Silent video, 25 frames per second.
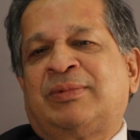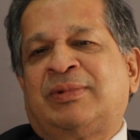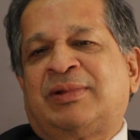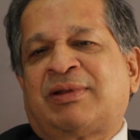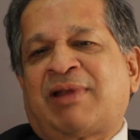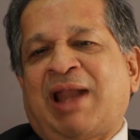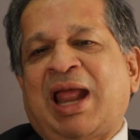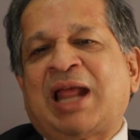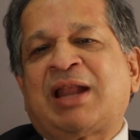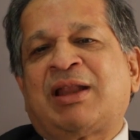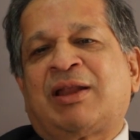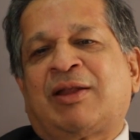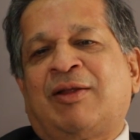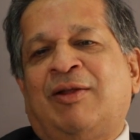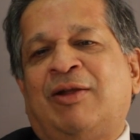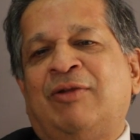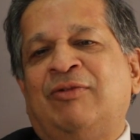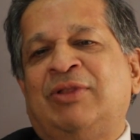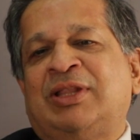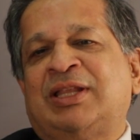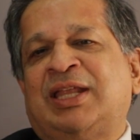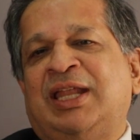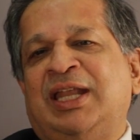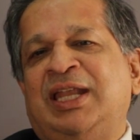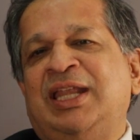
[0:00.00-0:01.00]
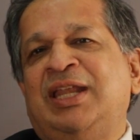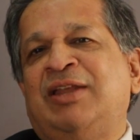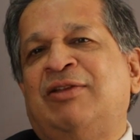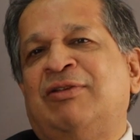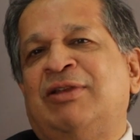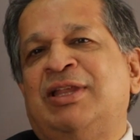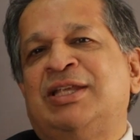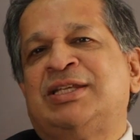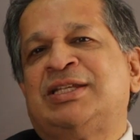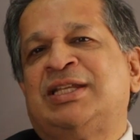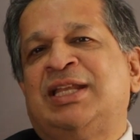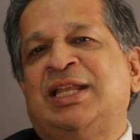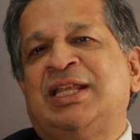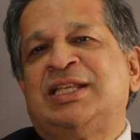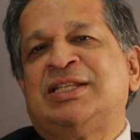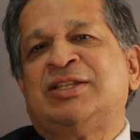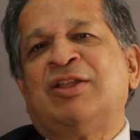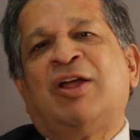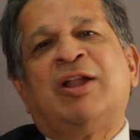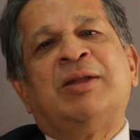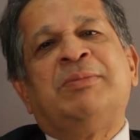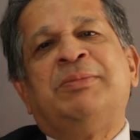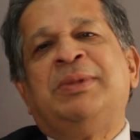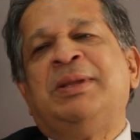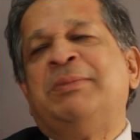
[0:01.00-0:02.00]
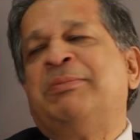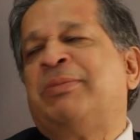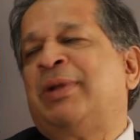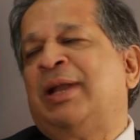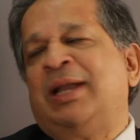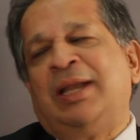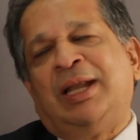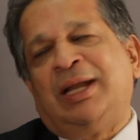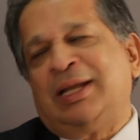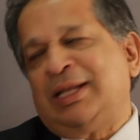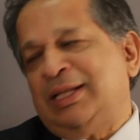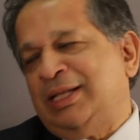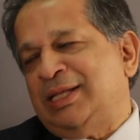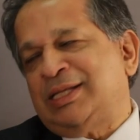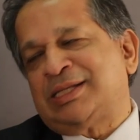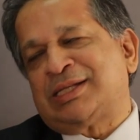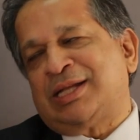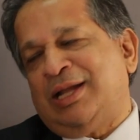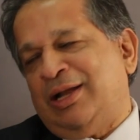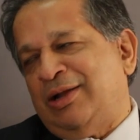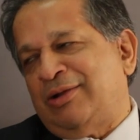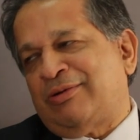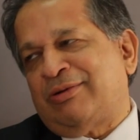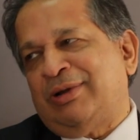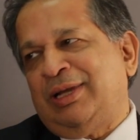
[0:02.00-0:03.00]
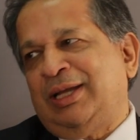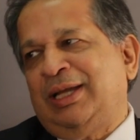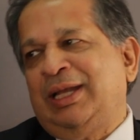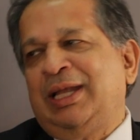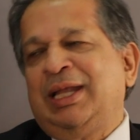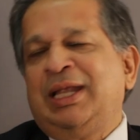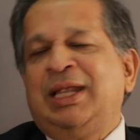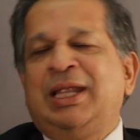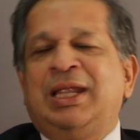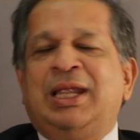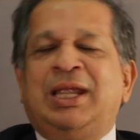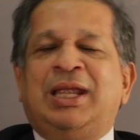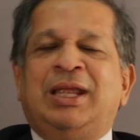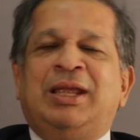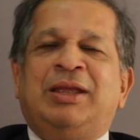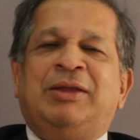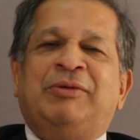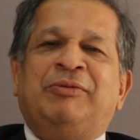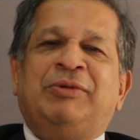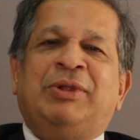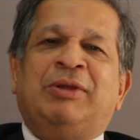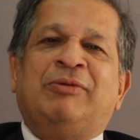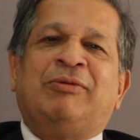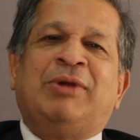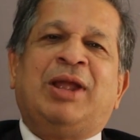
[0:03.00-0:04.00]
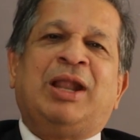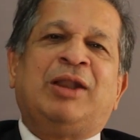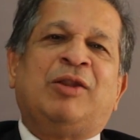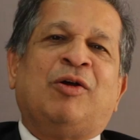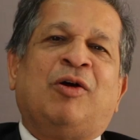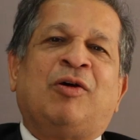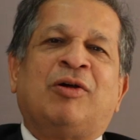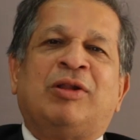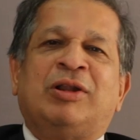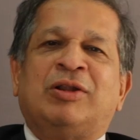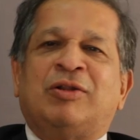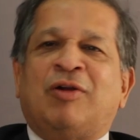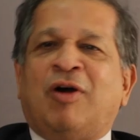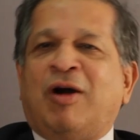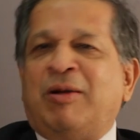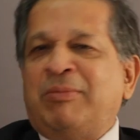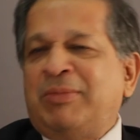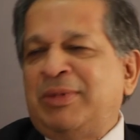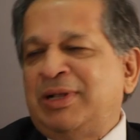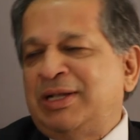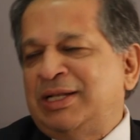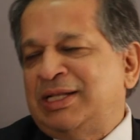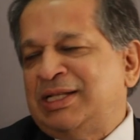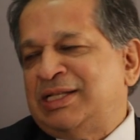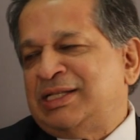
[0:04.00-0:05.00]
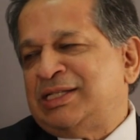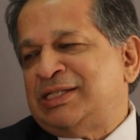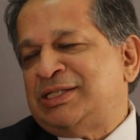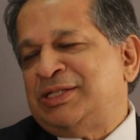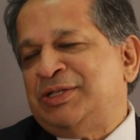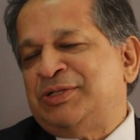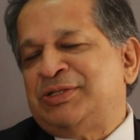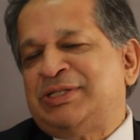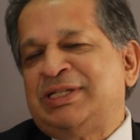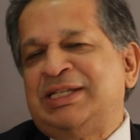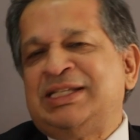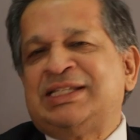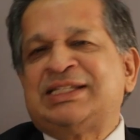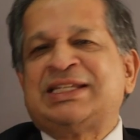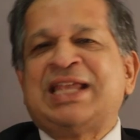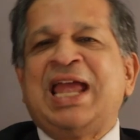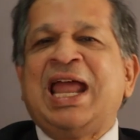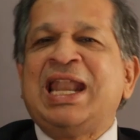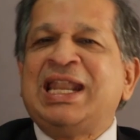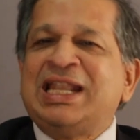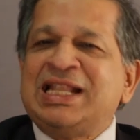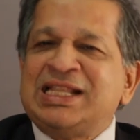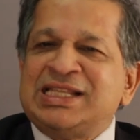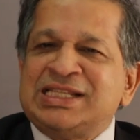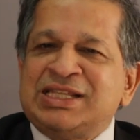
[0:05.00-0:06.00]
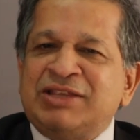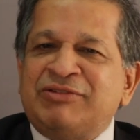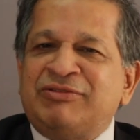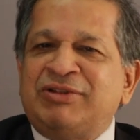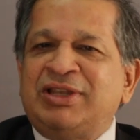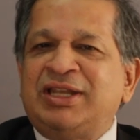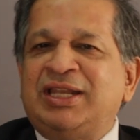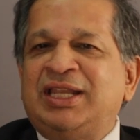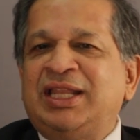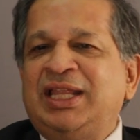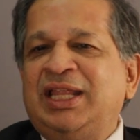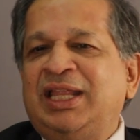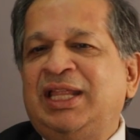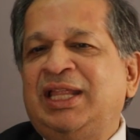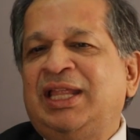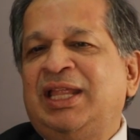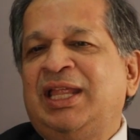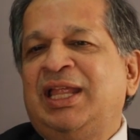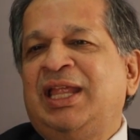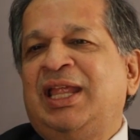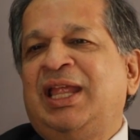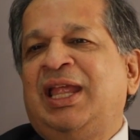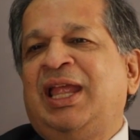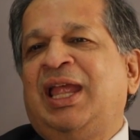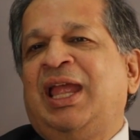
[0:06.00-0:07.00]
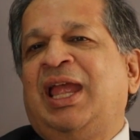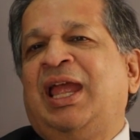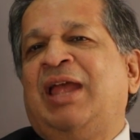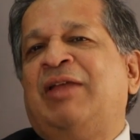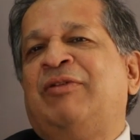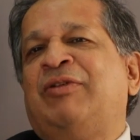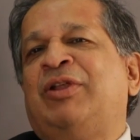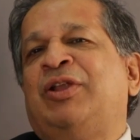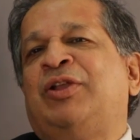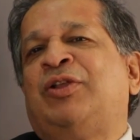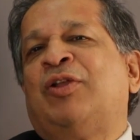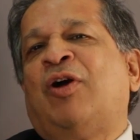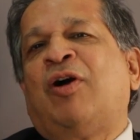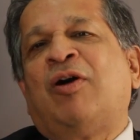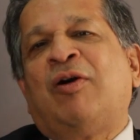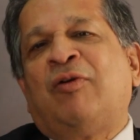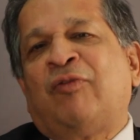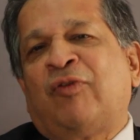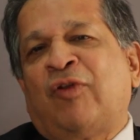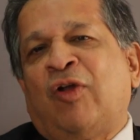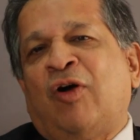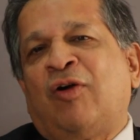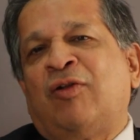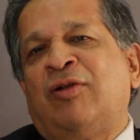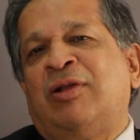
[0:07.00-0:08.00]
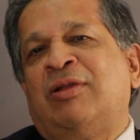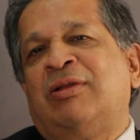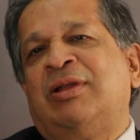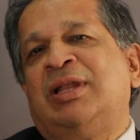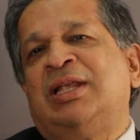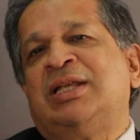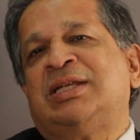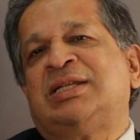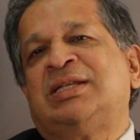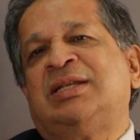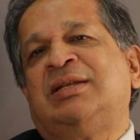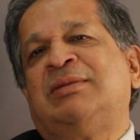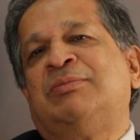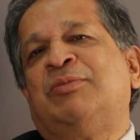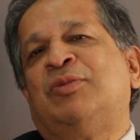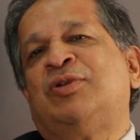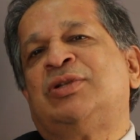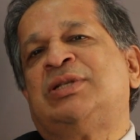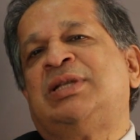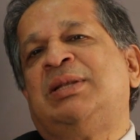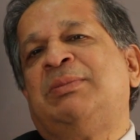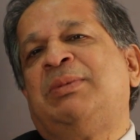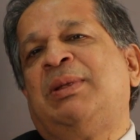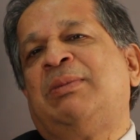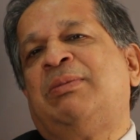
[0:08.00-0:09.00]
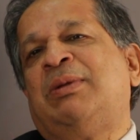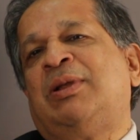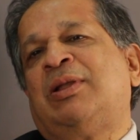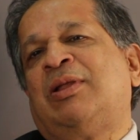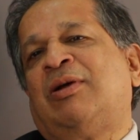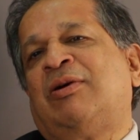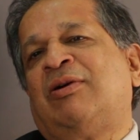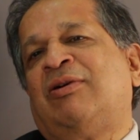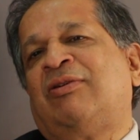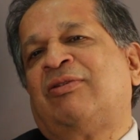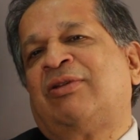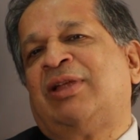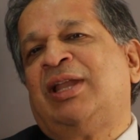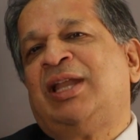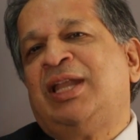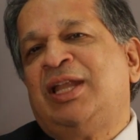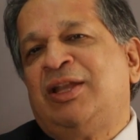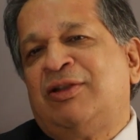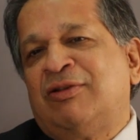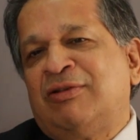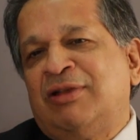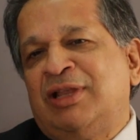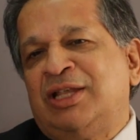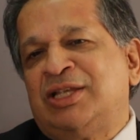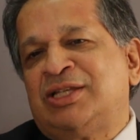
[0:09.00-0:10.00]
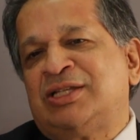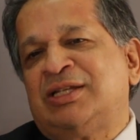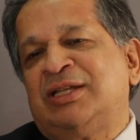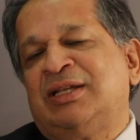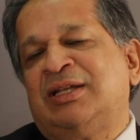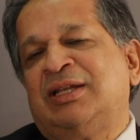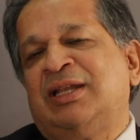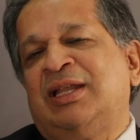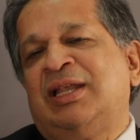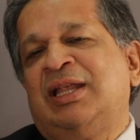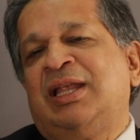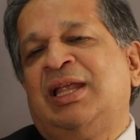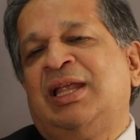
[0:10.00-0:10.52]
track record with kidney donation has not been brilliant in this country. We have had organ commerce, you see scandals every day. And when you talk of organ donation, mostly people talk of kidney donation.